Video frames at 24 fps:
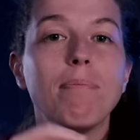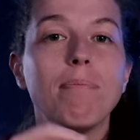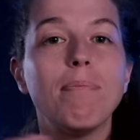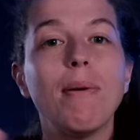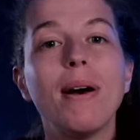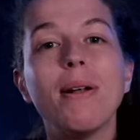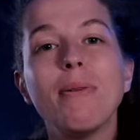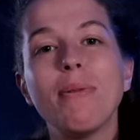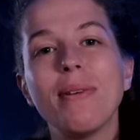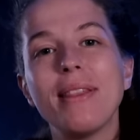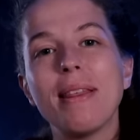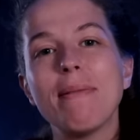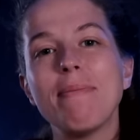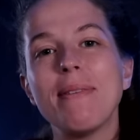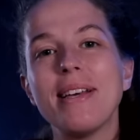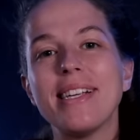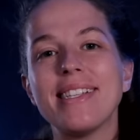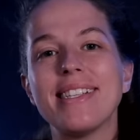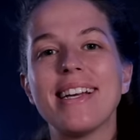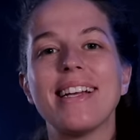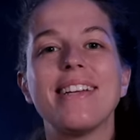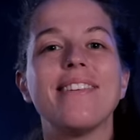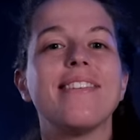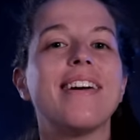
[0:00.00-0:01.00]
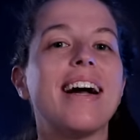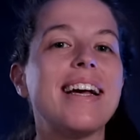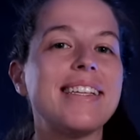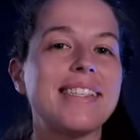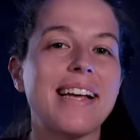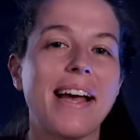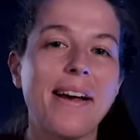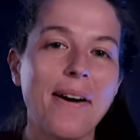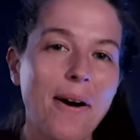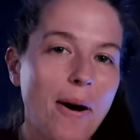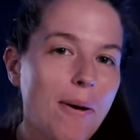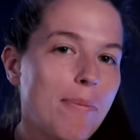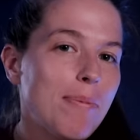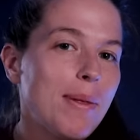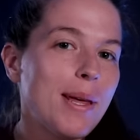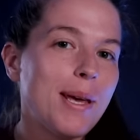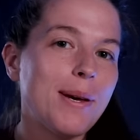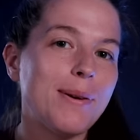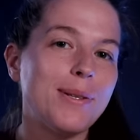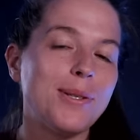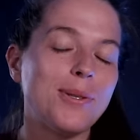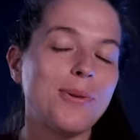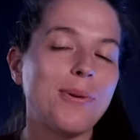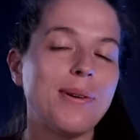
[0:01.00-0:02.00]
But with that being said, you guys, I hope that
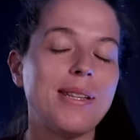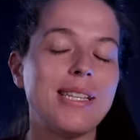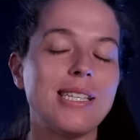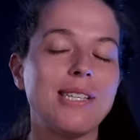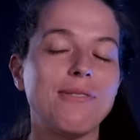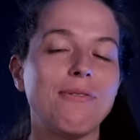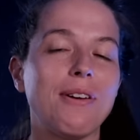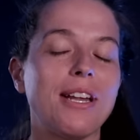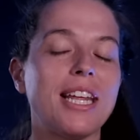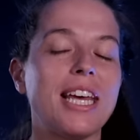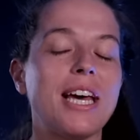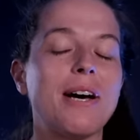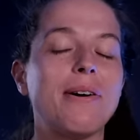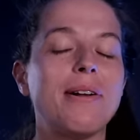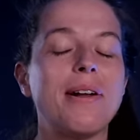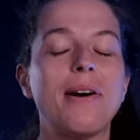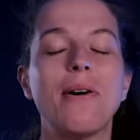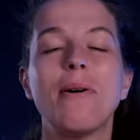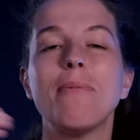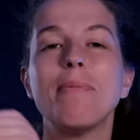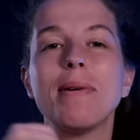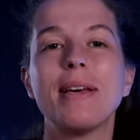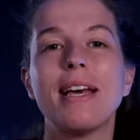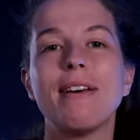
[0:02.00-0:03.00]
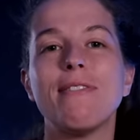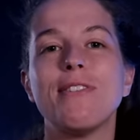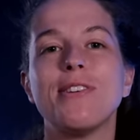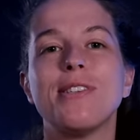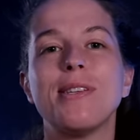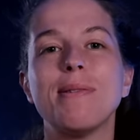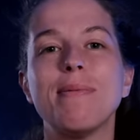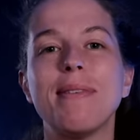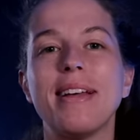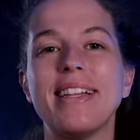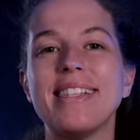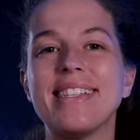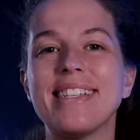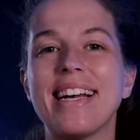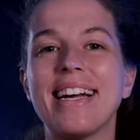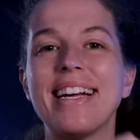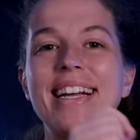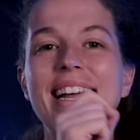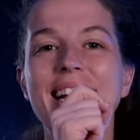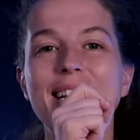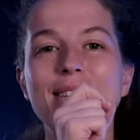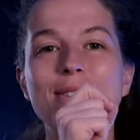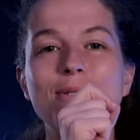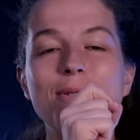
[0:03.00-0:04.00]
you enjoyed this video and I hope it gave you some
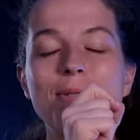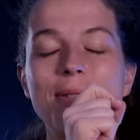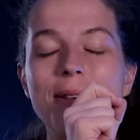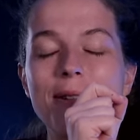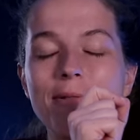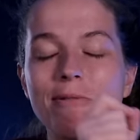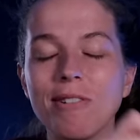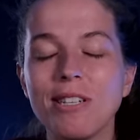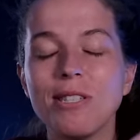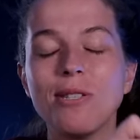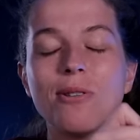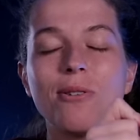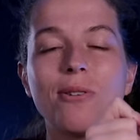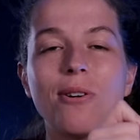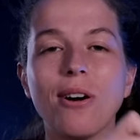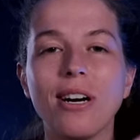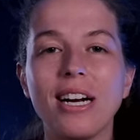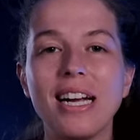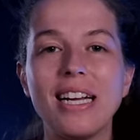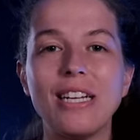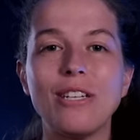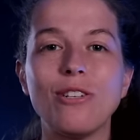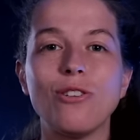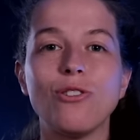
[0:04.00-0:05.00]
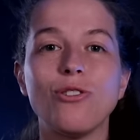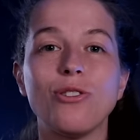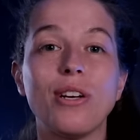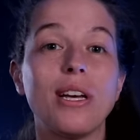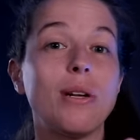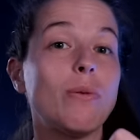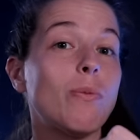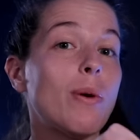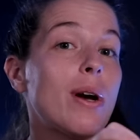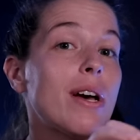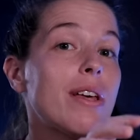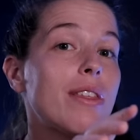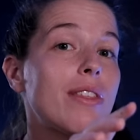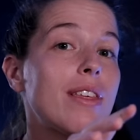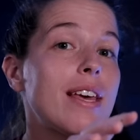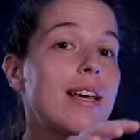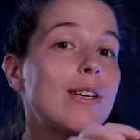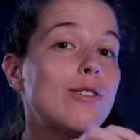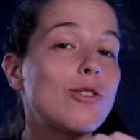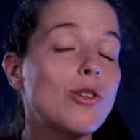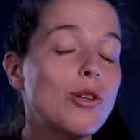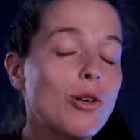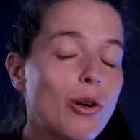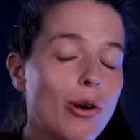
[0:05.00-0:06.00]
insight into the rental car industry and where
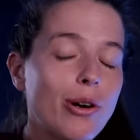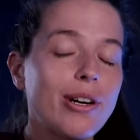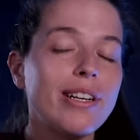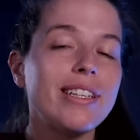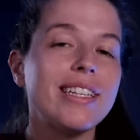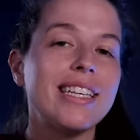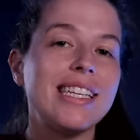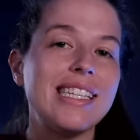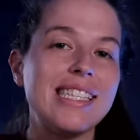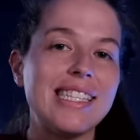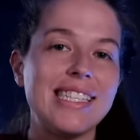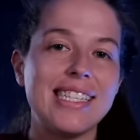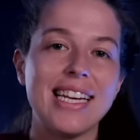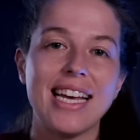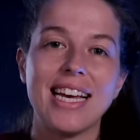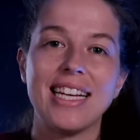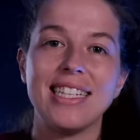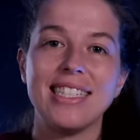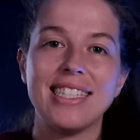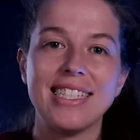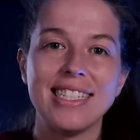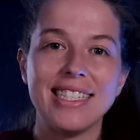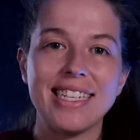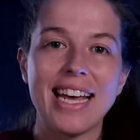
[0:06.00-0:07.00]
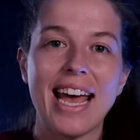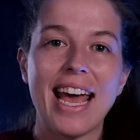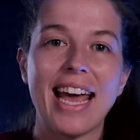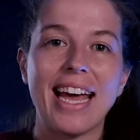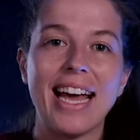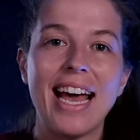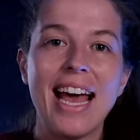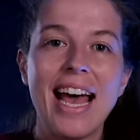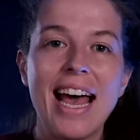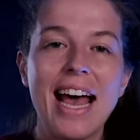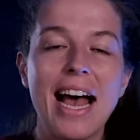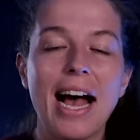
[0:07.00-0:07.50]
things currently stand today.